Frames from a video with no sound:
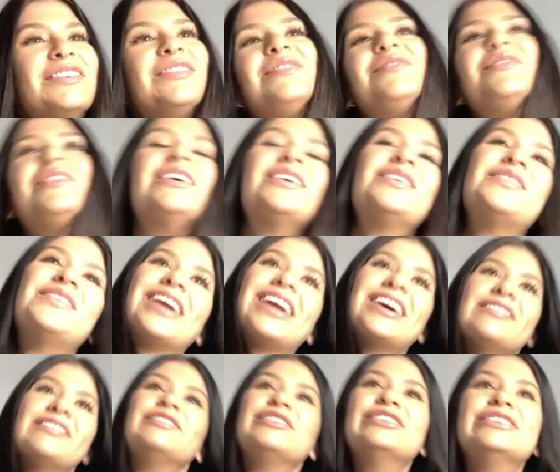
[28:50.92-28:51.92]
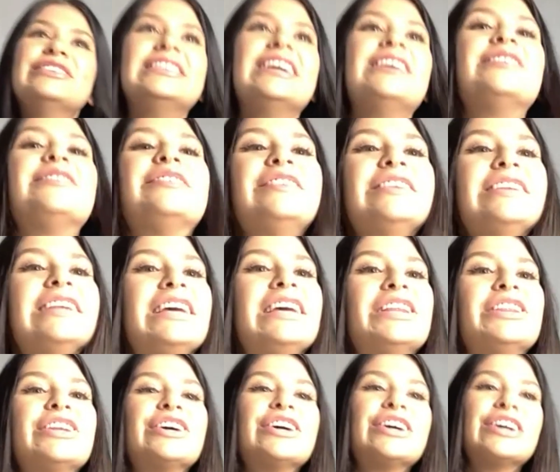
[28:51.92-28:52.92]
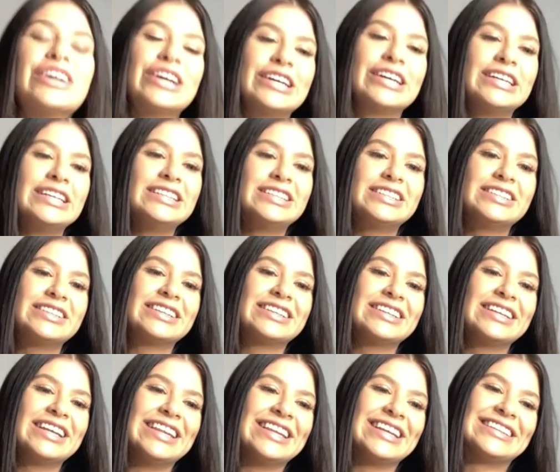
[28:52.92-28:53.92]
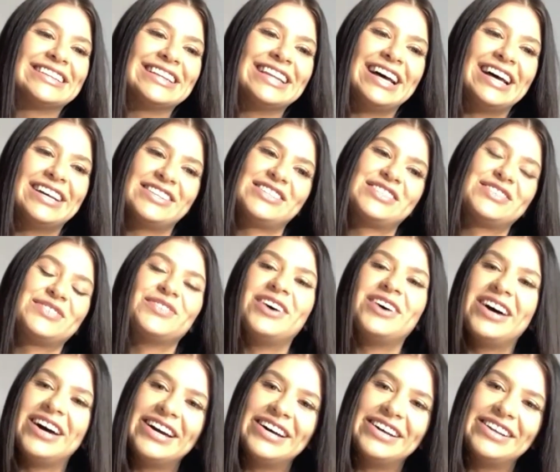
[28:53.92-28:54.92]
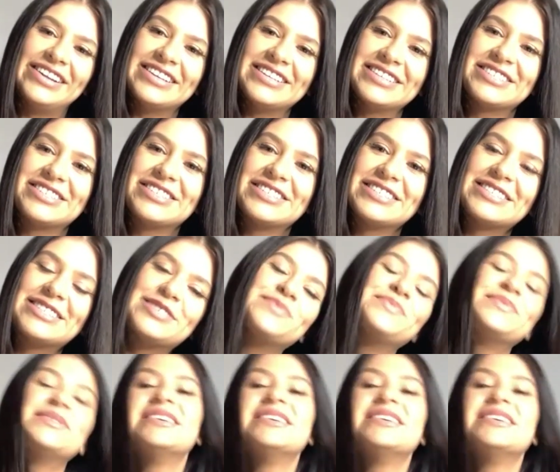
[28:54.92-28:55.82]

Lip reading: well, what I've definitely learned in this last while is just to